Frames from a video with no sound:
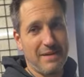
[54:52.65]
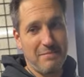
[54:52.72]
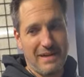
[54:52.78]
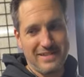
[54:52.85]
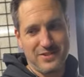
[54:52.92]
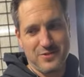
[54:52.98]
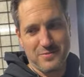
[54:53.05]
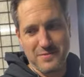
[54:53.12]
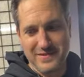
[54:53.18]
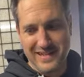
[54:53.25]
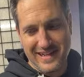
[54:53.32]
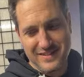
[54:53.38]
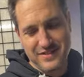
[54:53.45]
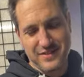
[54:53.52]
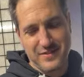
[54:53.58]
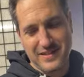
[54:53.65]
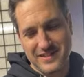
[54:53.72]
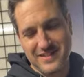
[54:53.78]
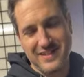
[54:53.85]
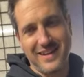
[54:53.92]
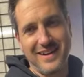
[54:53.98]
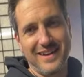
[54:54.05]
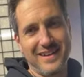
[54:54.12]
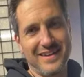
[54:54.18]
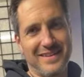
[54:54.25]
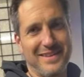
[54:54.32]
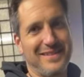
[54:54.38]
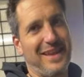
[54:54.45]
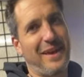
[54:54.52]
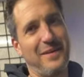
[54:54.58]
Am I still supposed to answer your question there?
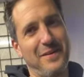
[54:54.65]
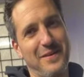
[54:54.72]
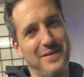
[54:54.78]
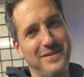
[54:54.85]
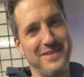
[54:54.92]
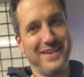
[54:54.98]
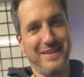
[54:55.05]
Because I don't know.